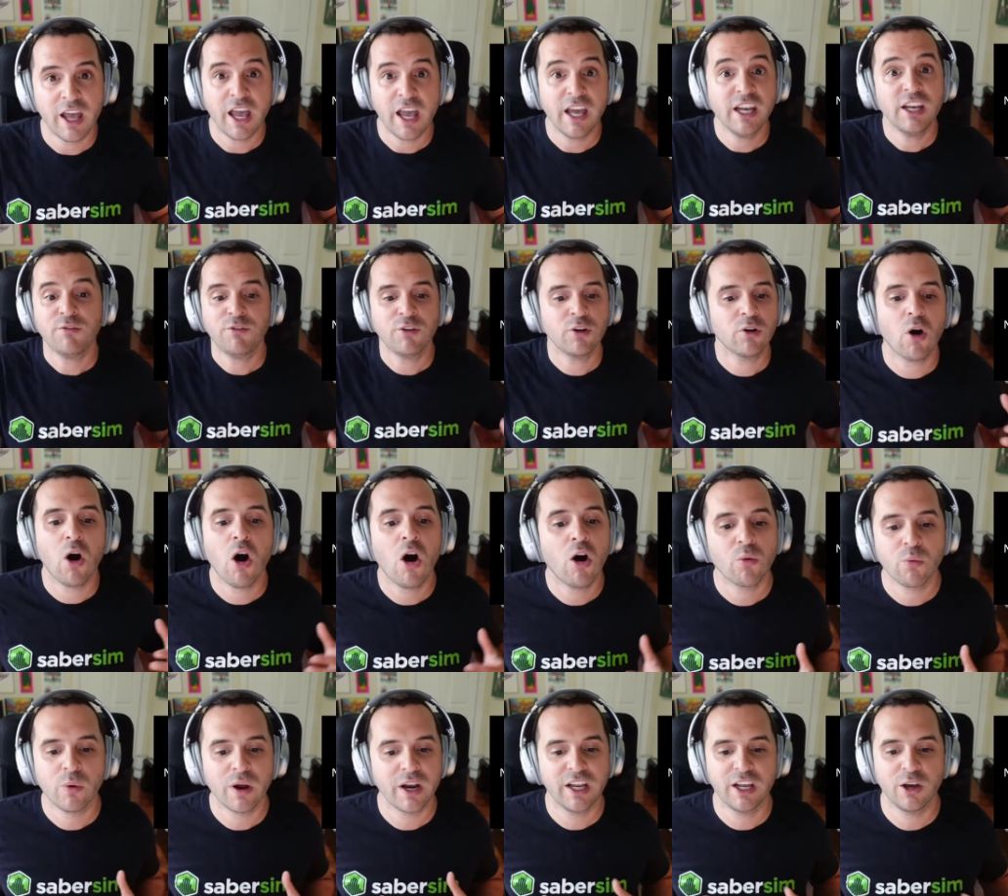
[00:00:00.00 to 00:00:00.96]
And if you're
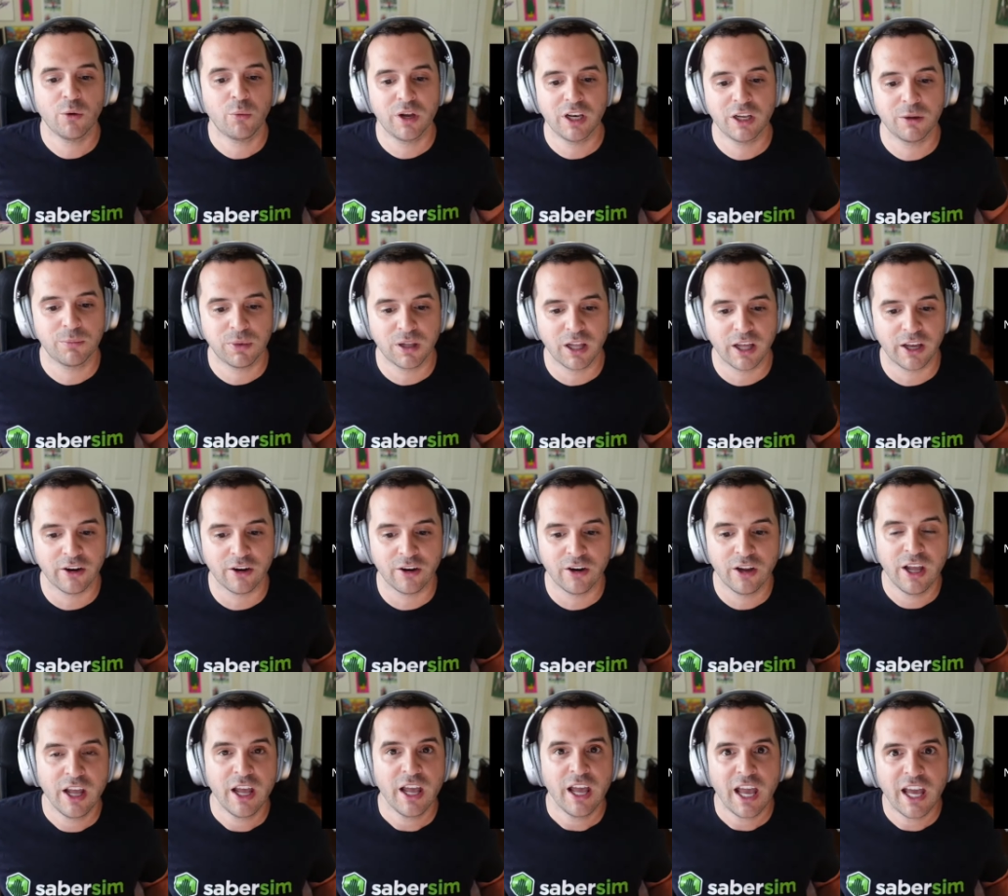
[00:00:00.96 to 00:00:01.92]
already a winning
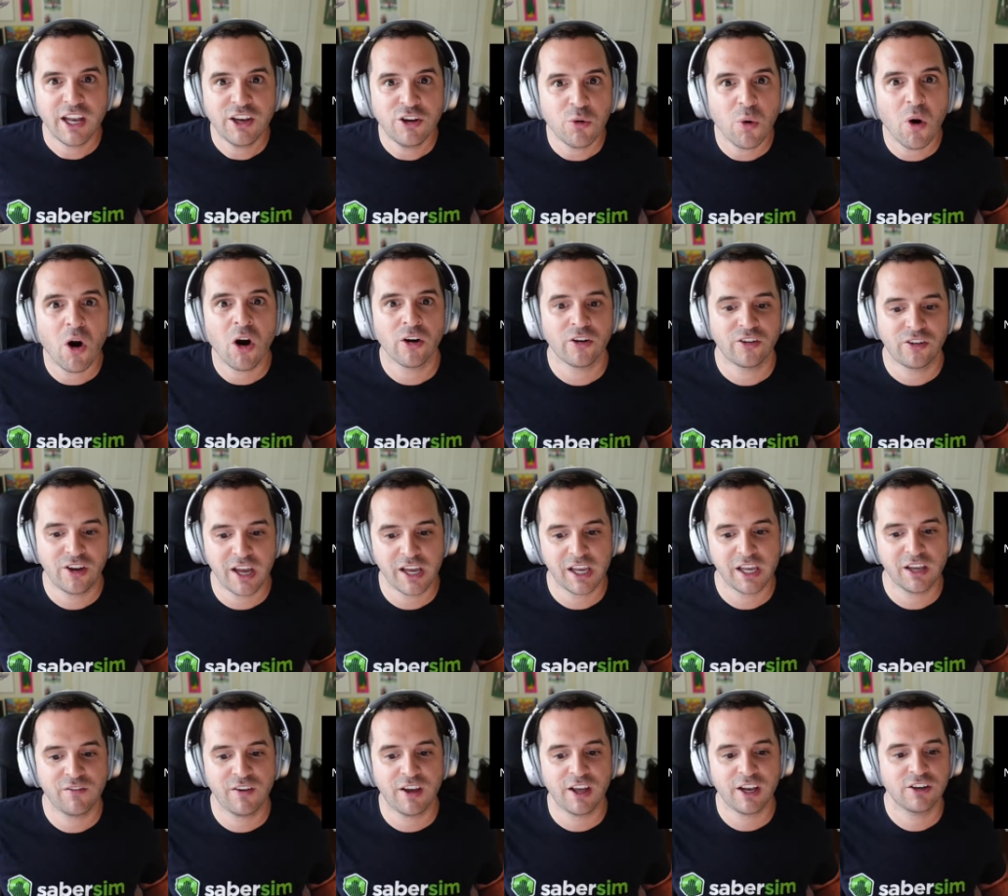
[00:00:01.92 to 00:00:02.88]
player and you aren't
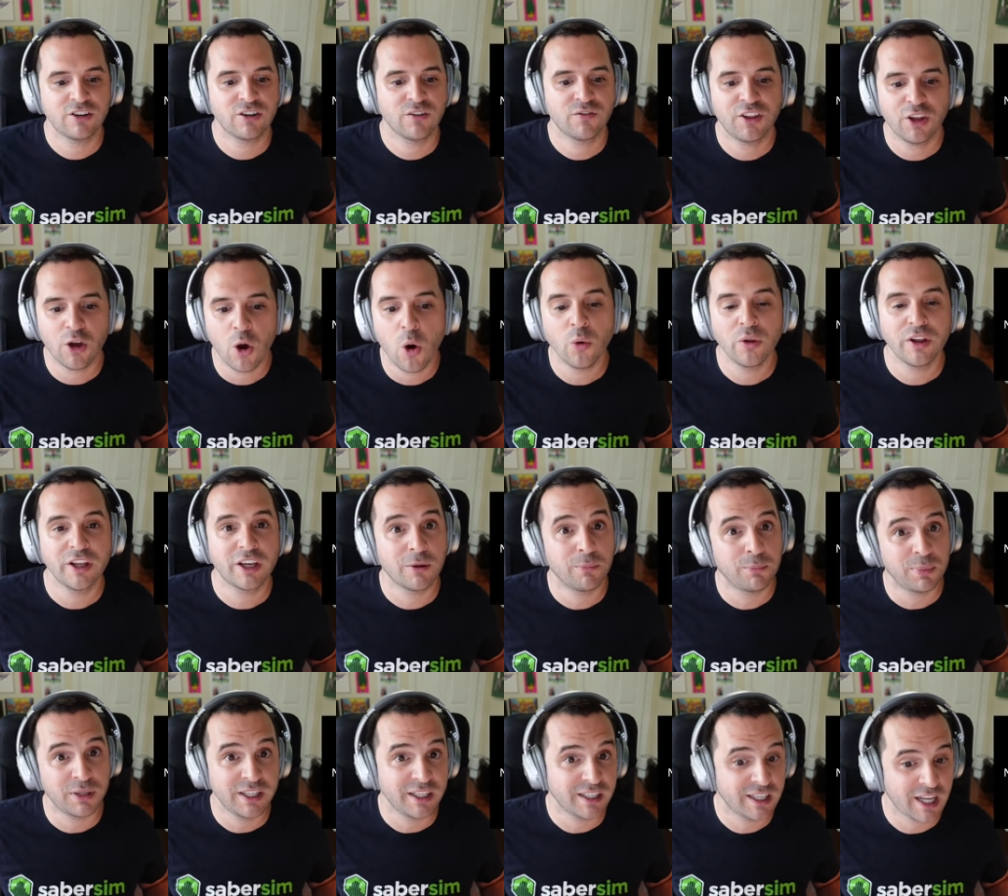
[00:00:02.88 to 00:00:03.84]
taking advantage of the only
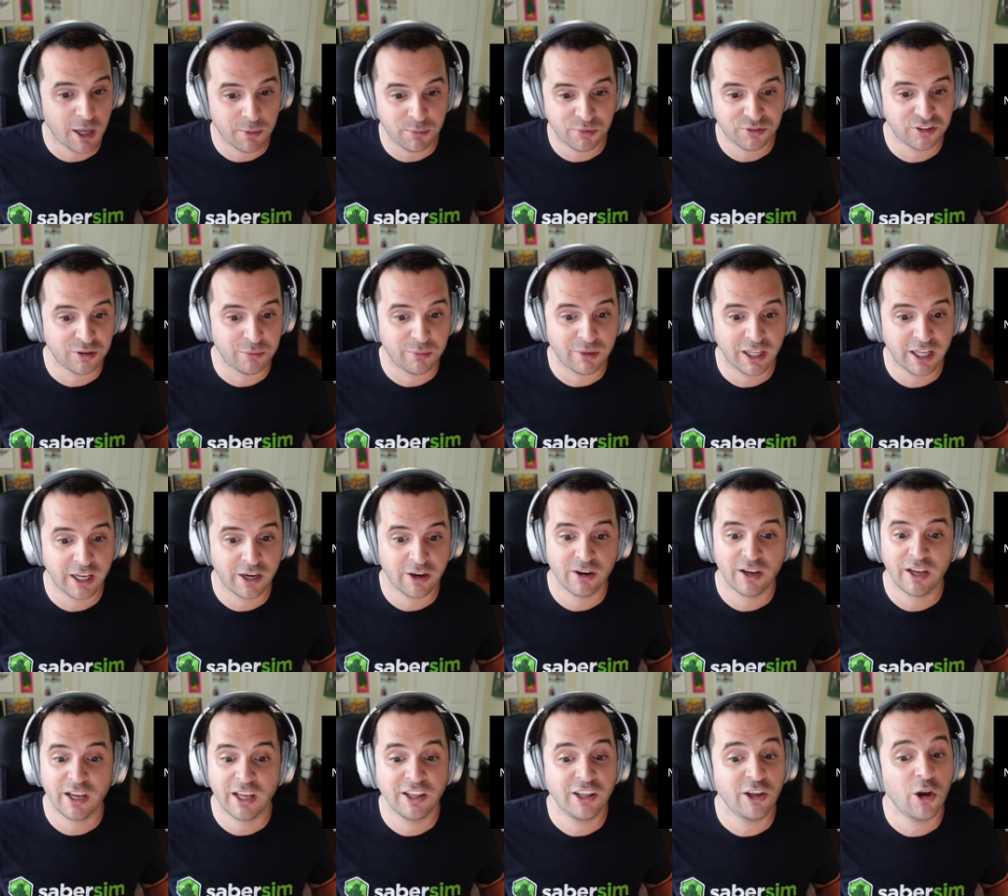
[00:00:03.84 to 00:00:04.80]
complete game
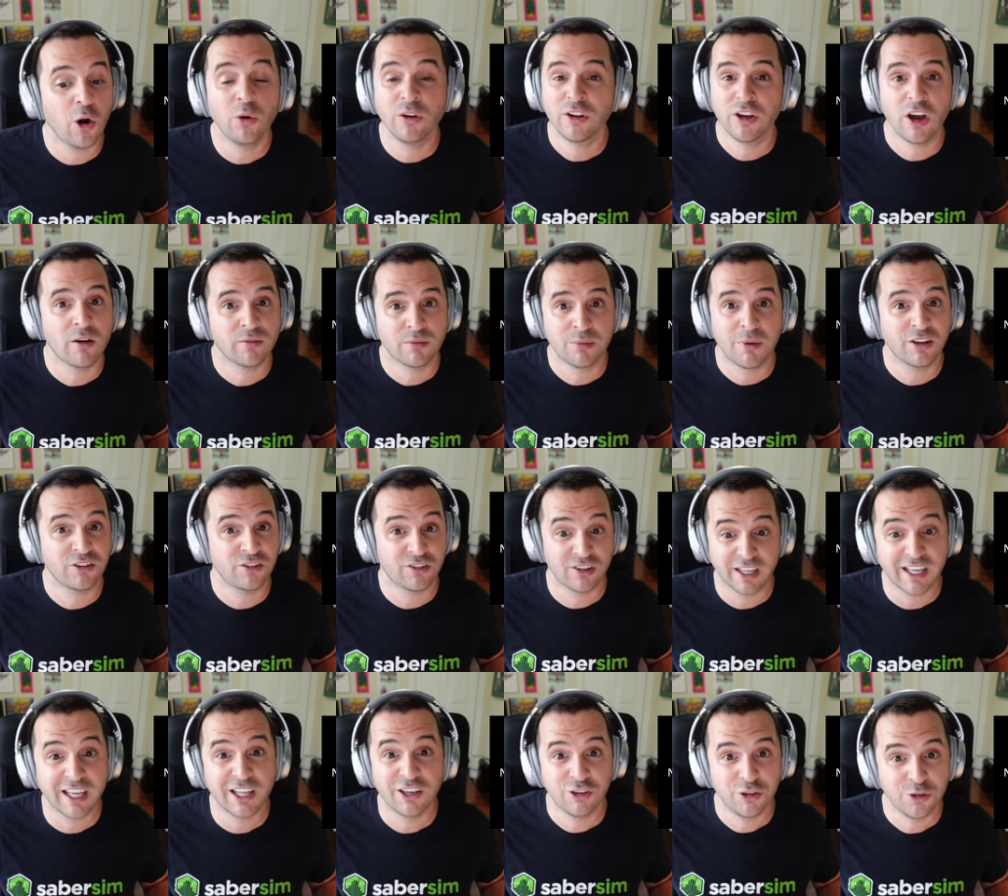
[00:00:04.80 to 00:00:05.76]
simulator and the only optimizer
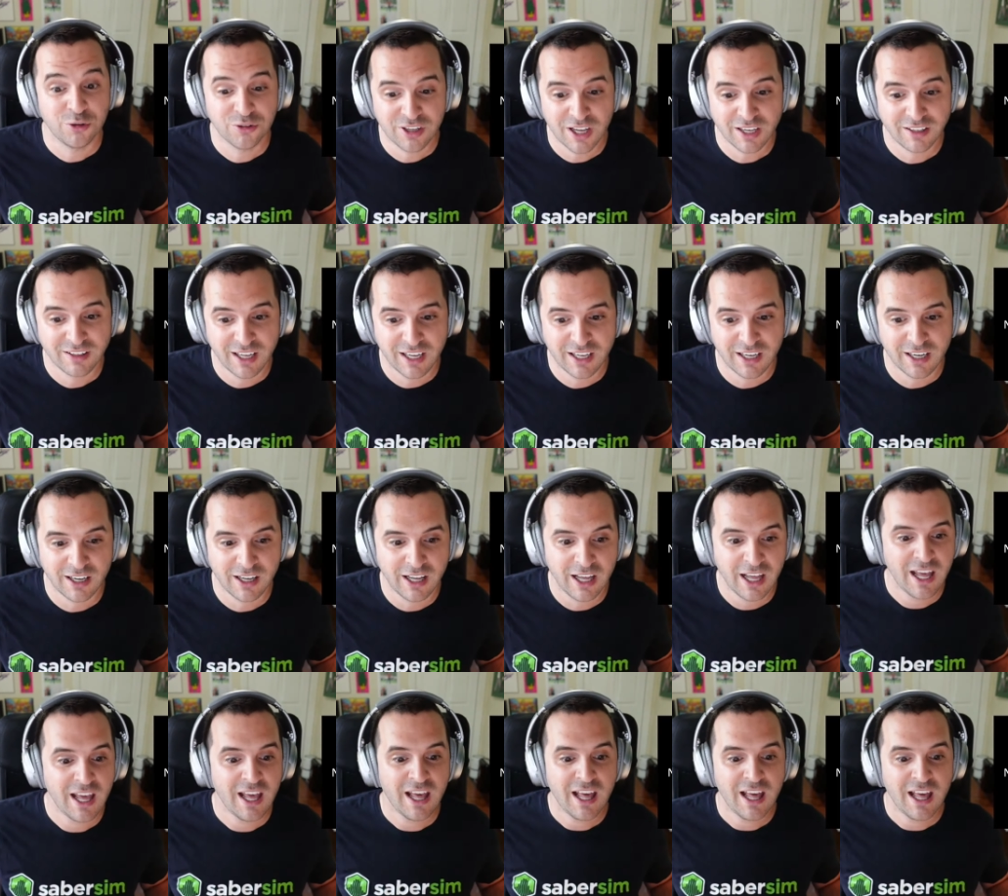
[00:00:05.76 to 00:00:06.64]
that can use that data,